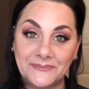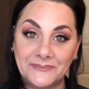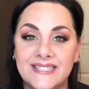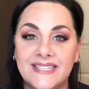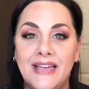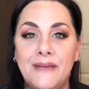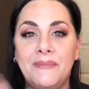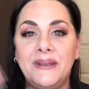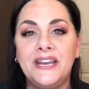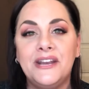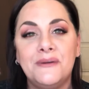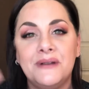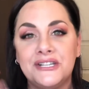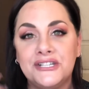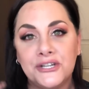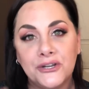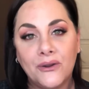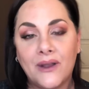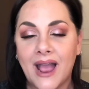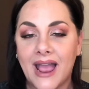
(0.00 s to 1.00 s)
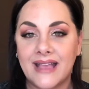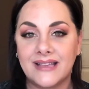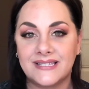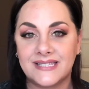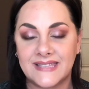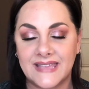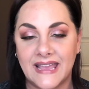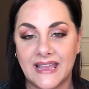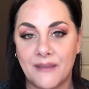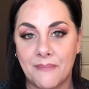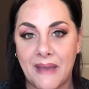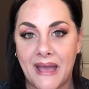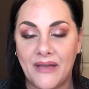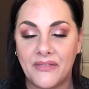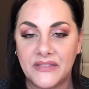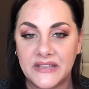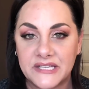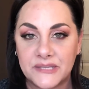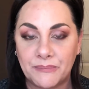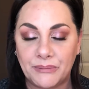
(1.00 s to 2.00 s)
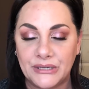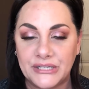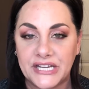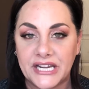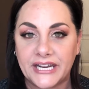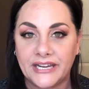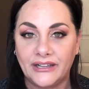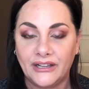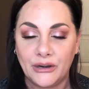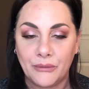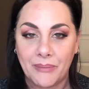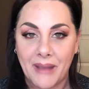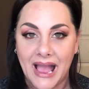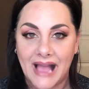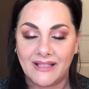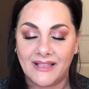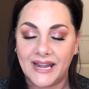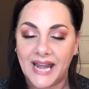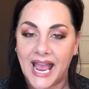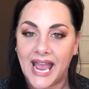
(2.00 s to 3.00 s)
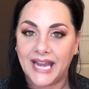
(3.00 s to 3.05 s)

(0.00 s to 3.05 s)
Let me know what you guys think about this particular palette.